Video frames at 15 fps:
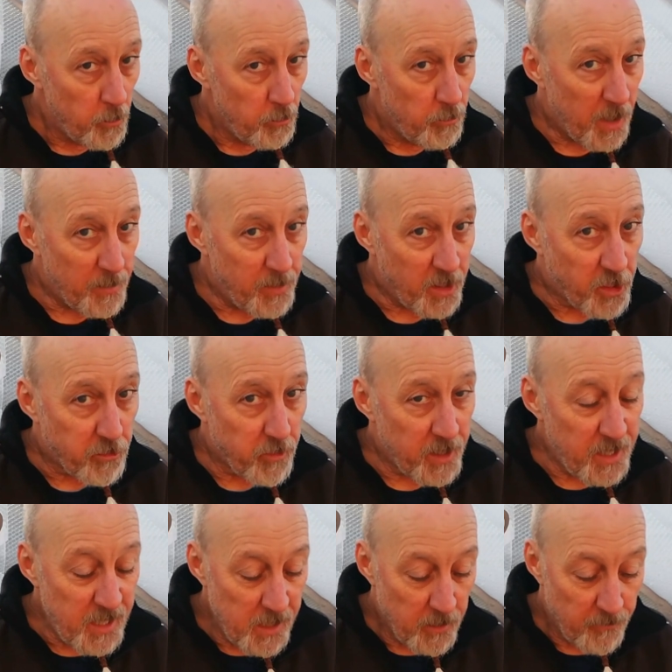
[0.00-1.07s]
maybe
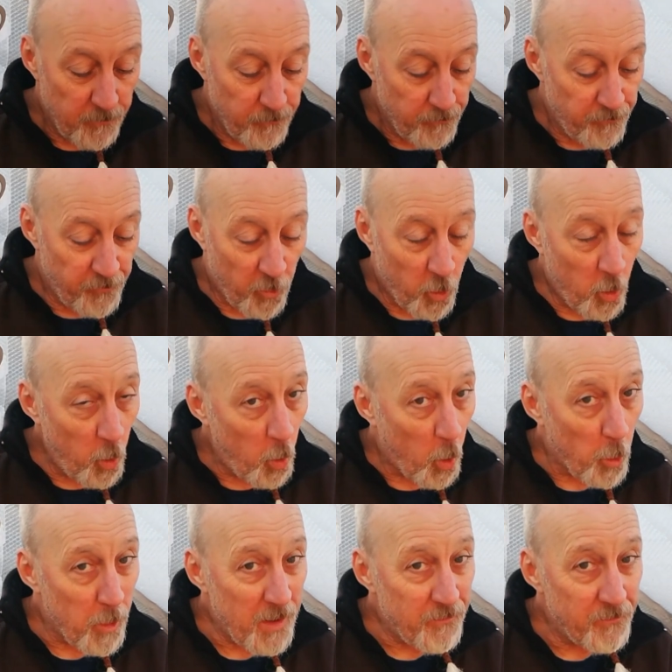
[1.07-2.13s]
3, 4
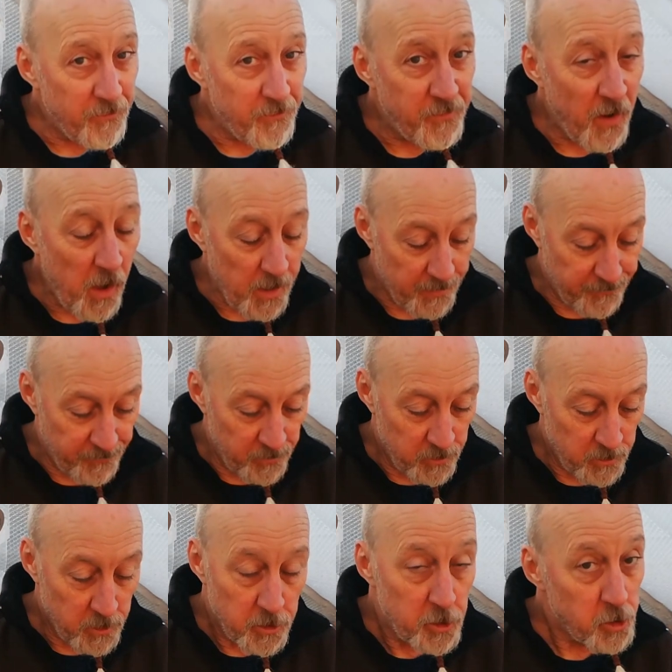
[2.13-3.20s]
or even 5
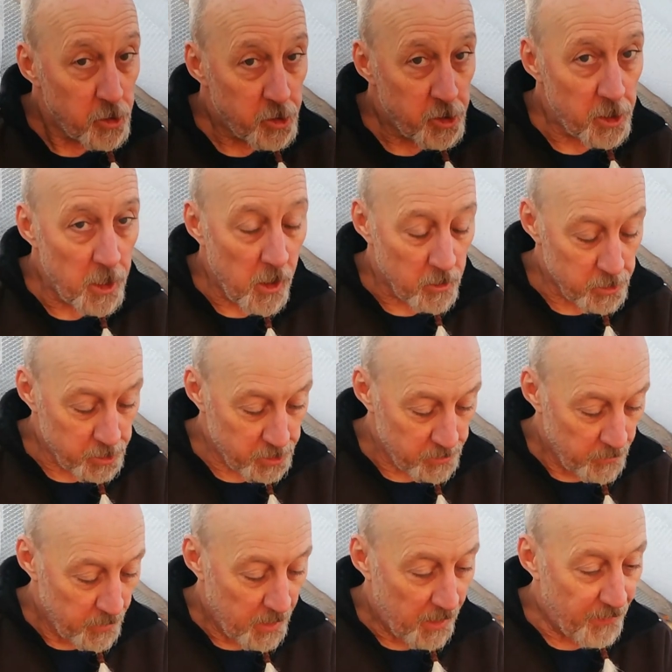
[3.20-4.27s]
shallots,
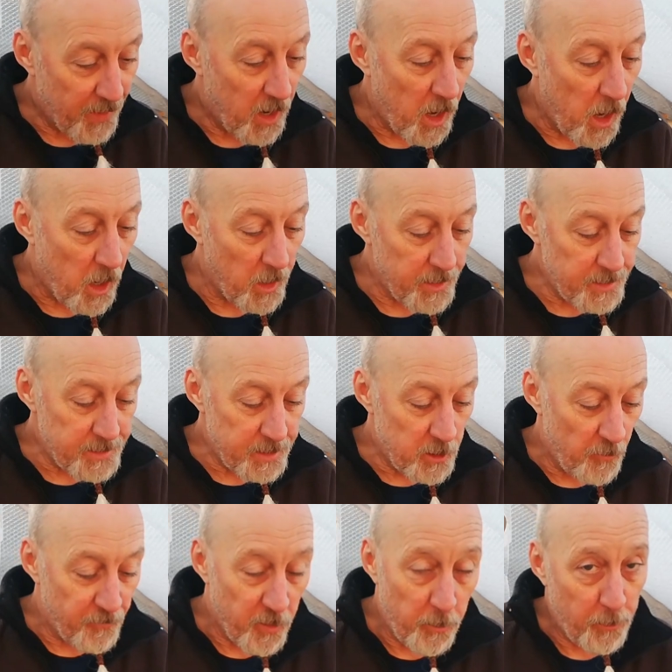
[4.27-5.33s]
and they're
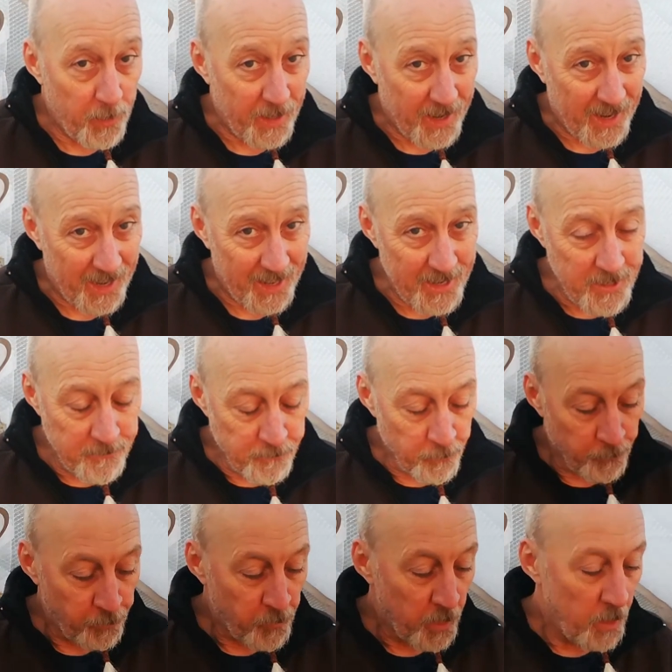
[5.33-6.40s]
ideal for pickling.
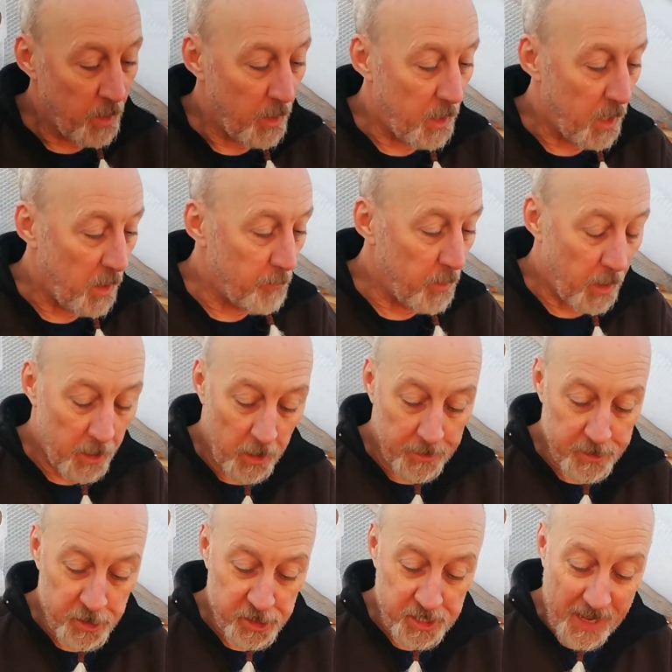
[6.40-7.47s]
A lot
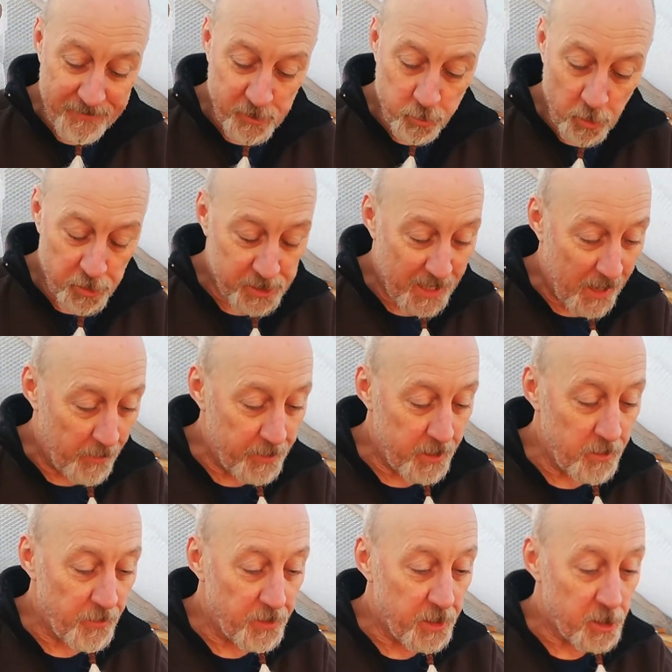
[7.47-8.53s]
of chefs will tell
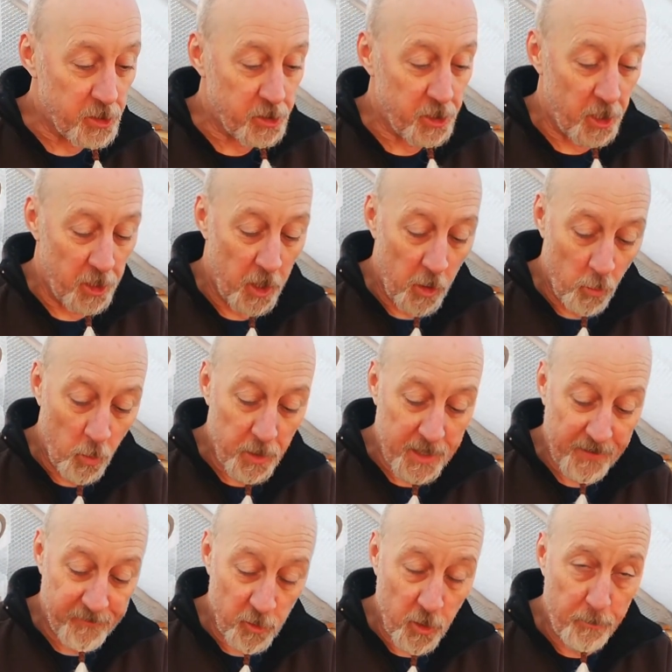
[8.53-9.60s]
you that a shallot will
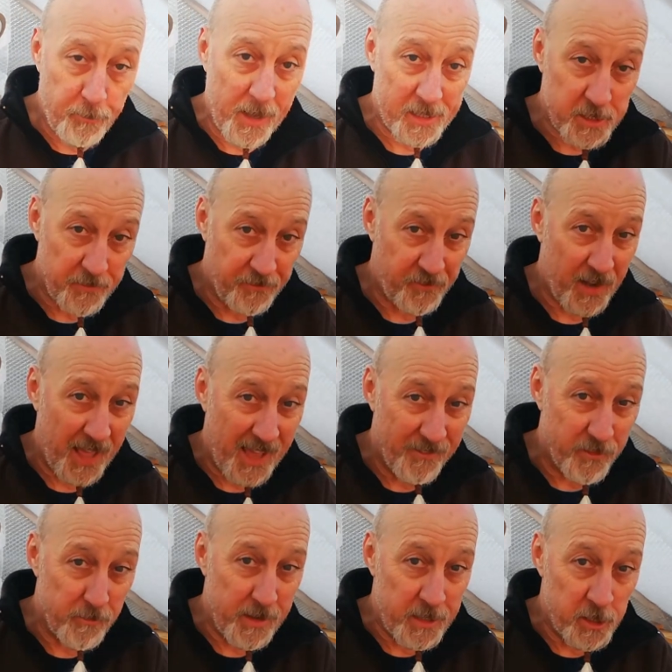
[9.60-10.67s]
give you a better
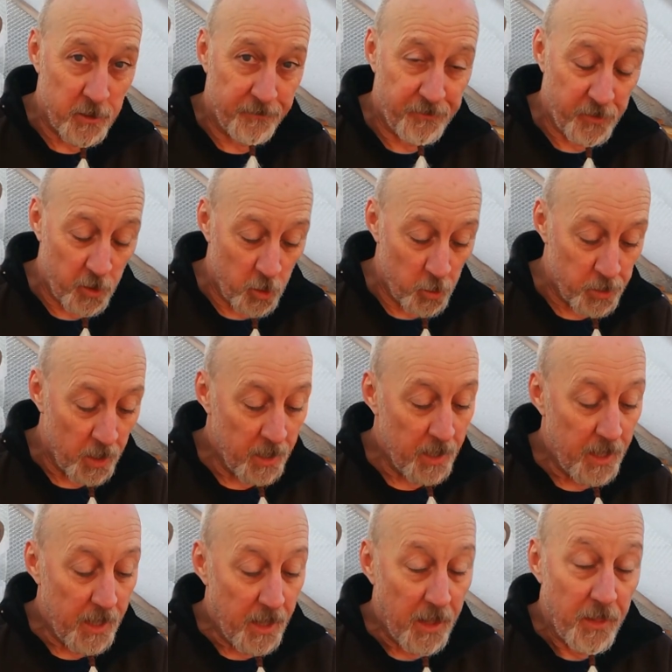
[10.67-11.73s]
flavour in your food
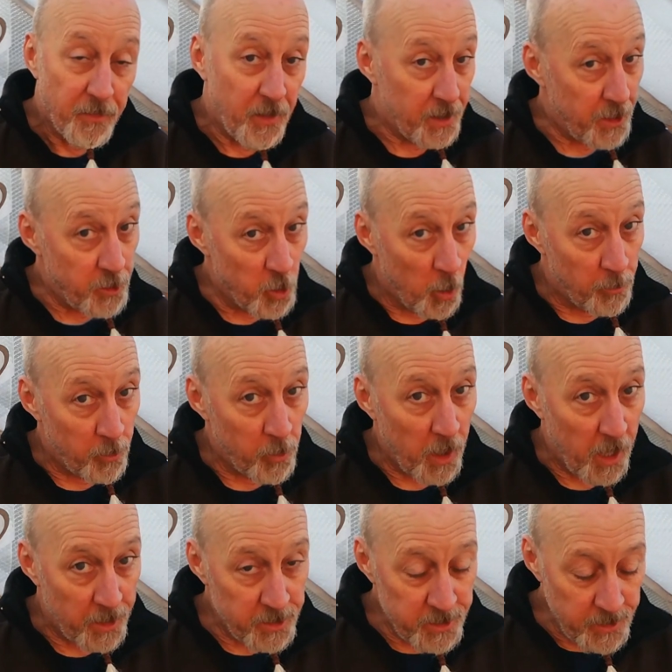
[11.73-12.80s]
than a normal
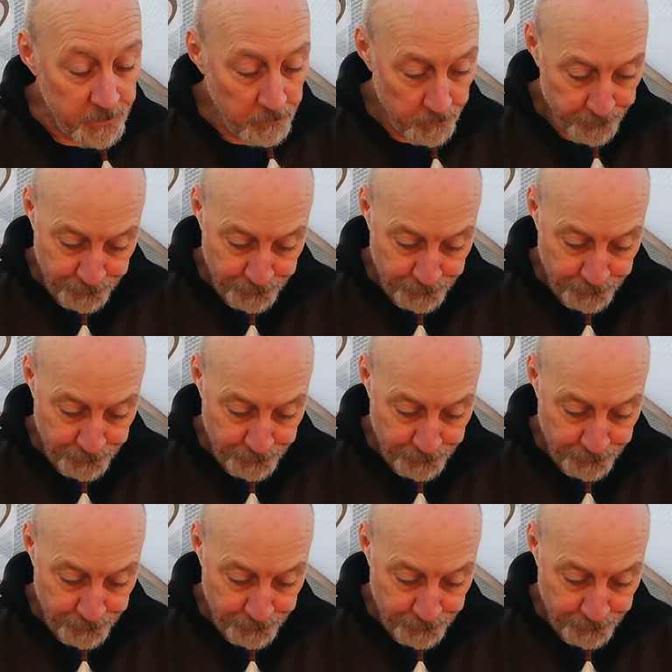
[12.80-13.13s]
onion,